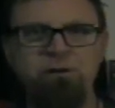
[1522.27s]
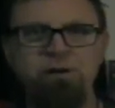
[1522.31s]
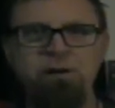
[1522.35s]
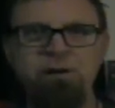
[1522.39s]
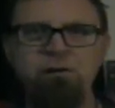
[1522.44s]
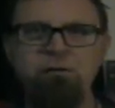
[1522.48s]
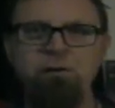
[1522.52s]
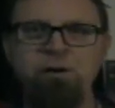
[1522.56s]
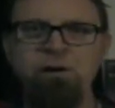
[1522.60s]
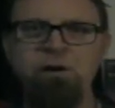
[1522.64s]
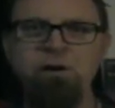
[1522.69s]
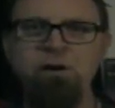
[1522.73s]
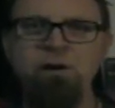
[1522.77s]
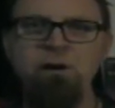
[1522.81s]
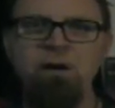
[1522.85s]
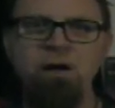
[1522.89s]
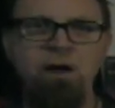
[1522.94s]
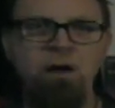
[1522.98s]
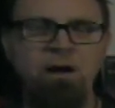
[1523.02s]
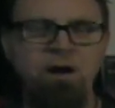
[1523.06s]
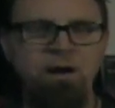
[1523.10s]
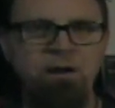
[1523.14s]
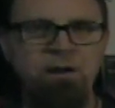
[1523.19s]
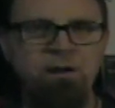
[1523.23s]
Anyway,
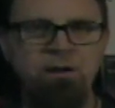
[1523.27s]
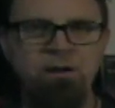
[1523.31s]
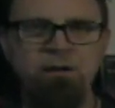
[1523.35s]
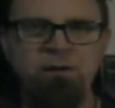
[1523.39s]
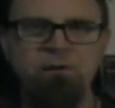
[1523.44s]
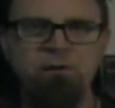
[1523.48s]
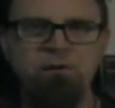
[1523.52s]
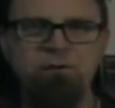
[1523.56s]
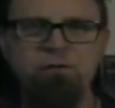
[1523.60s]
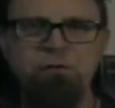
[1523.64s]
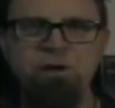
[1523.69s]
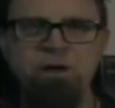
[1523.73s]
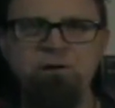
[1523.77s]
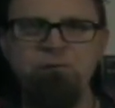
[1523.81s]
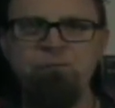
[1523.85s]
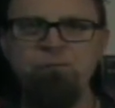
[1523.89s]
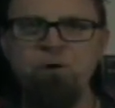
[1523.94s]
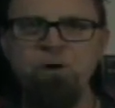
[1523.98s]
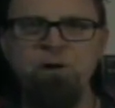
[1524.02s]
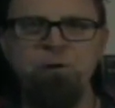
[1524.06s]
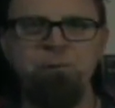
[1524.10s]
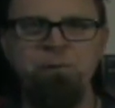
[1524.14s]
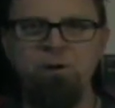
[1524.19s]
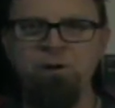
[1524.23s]
uh, it looks like
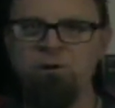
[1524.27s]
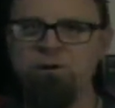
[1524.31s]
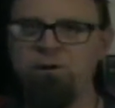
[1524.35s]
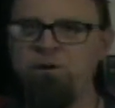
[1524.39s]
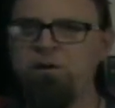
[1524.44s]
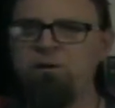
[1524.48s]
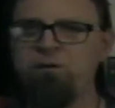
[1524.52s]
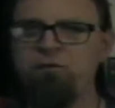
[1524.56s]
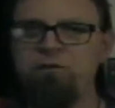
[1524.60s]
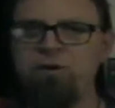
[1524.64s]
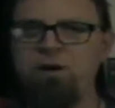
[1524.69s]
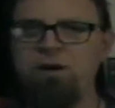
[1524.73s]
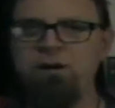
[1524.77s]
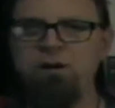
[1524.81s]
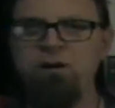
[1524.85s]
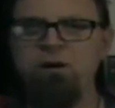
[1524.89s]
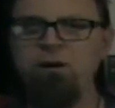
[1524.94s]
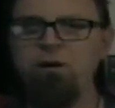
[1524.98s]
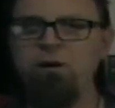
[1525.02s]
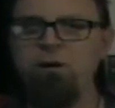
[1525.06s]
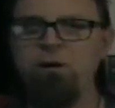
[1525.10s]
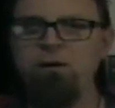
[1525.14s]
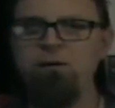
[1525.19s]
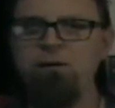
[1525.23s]
Frank Miller-ish kind of
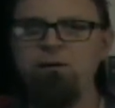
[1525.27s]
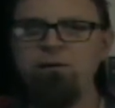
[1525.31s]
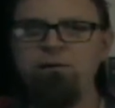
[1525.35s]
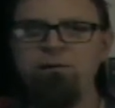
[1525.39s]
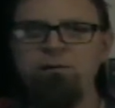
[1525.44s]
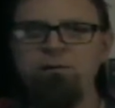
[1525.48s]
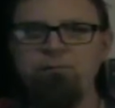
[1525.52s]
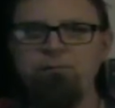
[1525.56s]
art,